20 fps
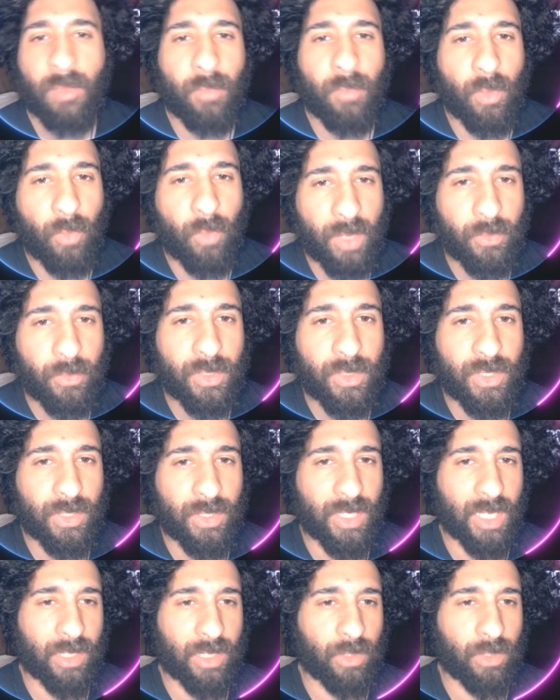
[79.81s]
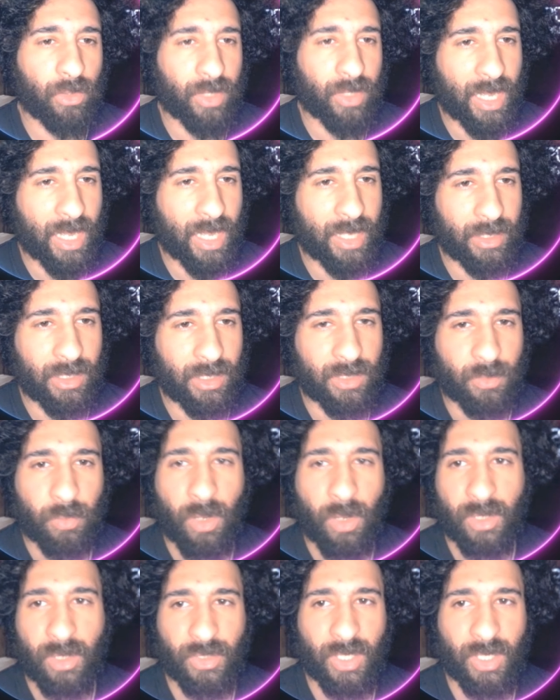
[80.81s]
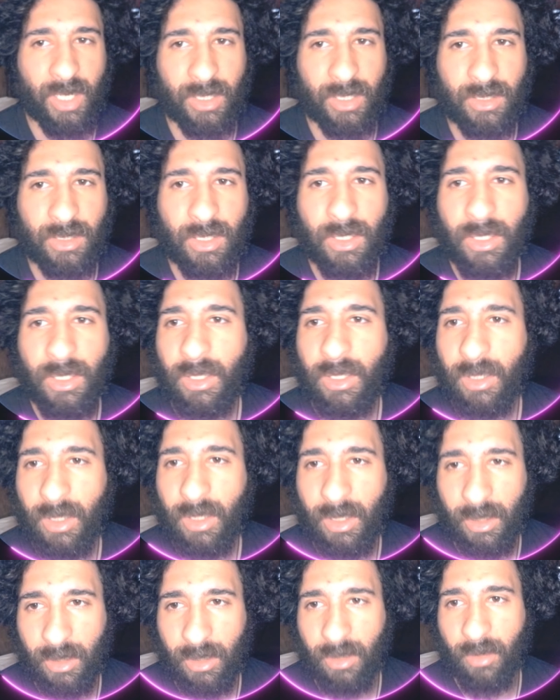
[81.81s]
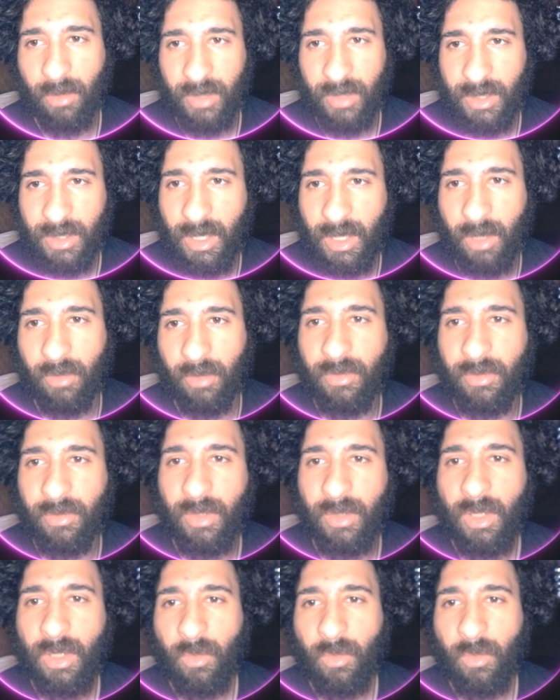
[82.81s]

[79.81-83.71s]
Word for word: But why would you take a look at this project in and of itself?